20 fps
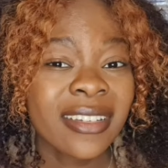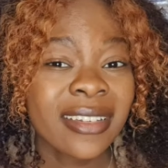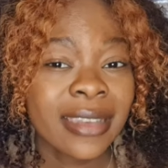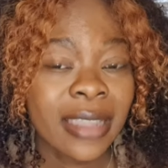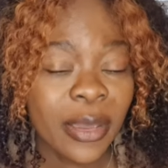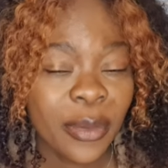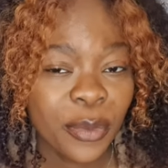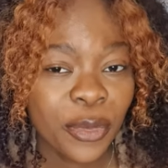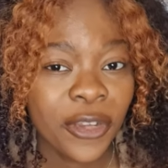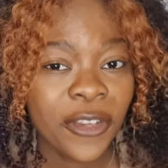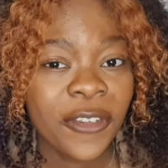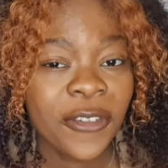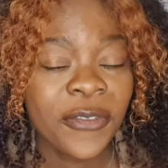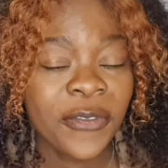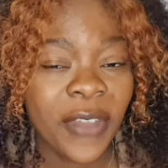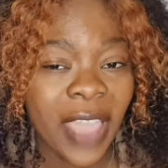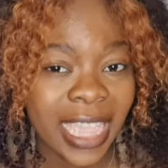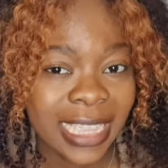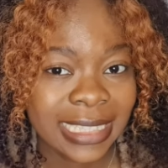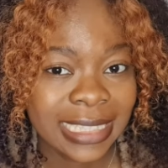a number of
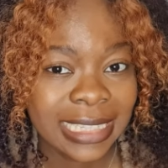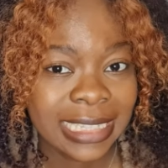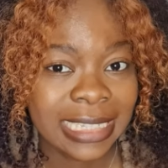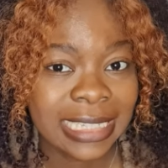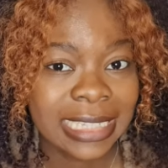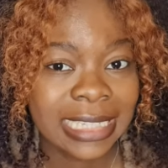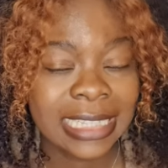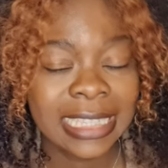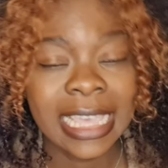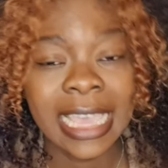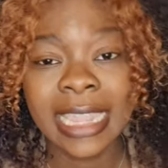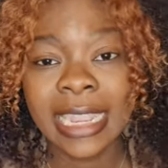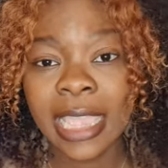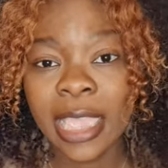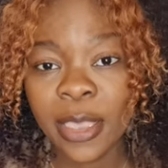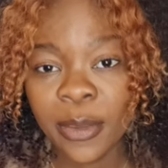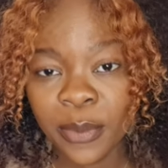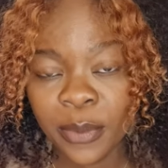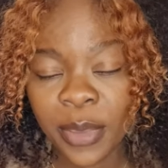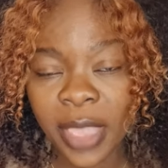factors that
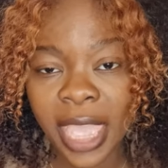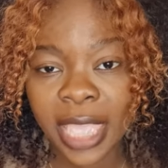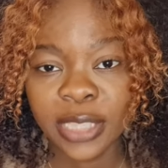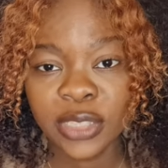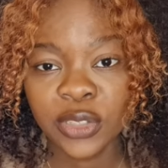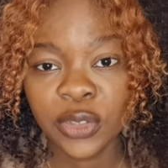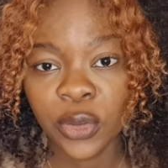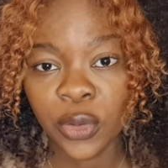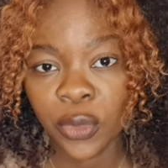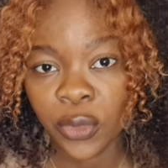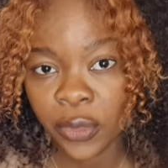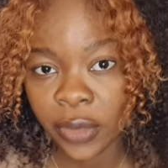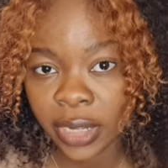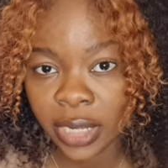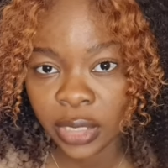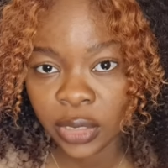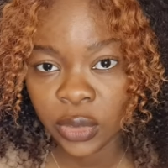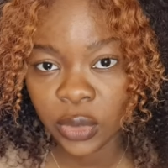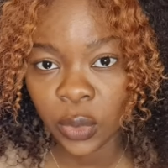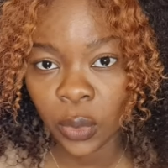impact your
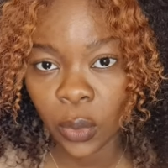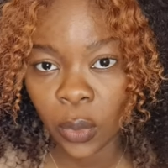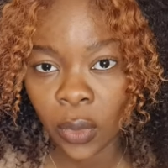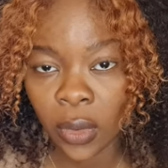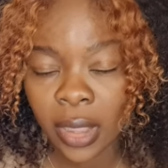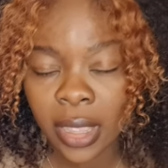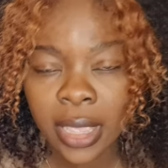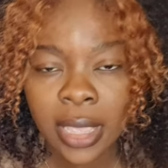credit score.